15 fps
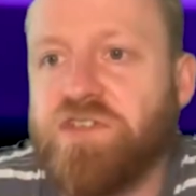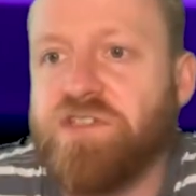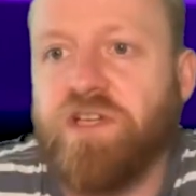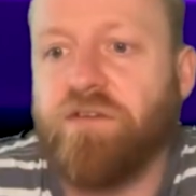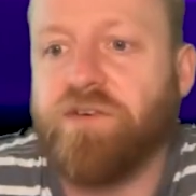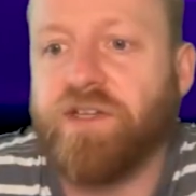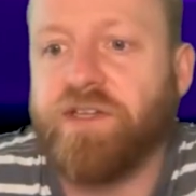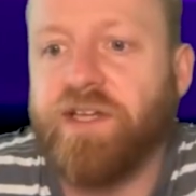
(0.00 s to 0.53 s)
there's
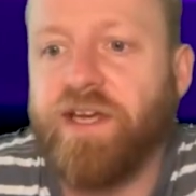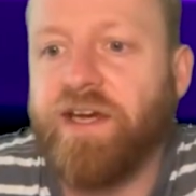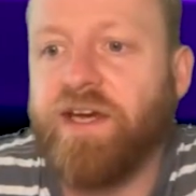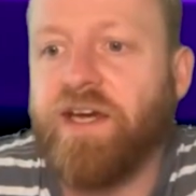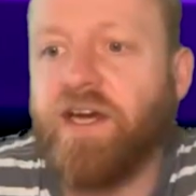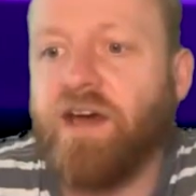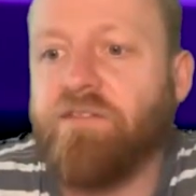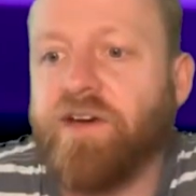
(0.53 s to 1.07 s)
nothing
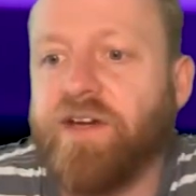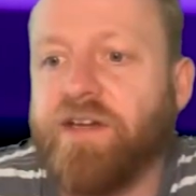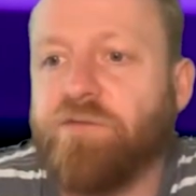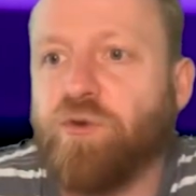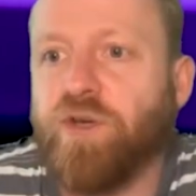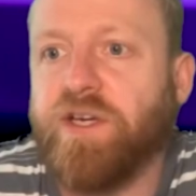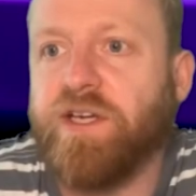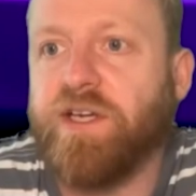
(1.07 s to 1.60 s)
there. And then
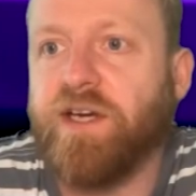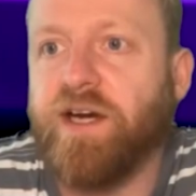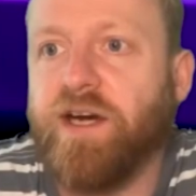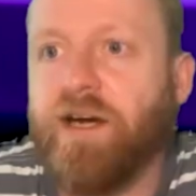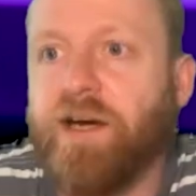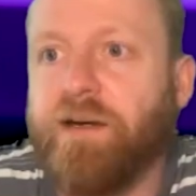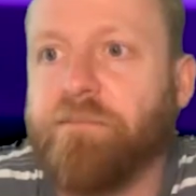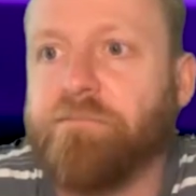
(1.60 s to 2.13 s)
if we,
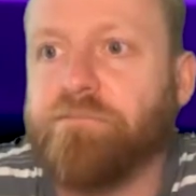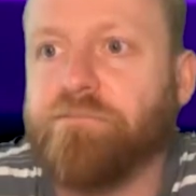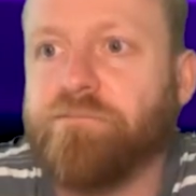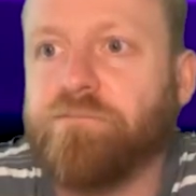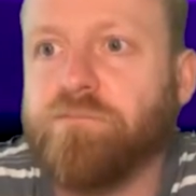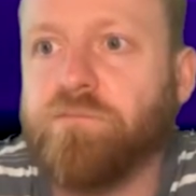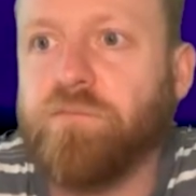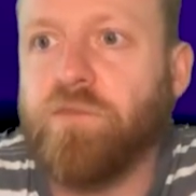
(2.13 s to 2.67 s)
um,
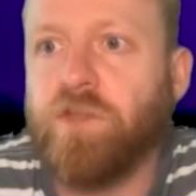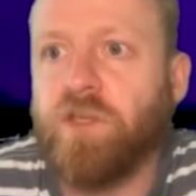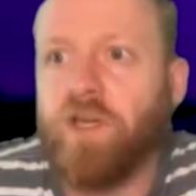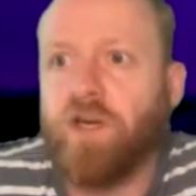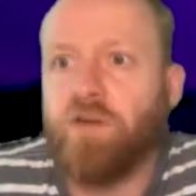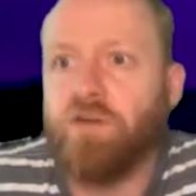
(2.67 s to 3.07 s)
you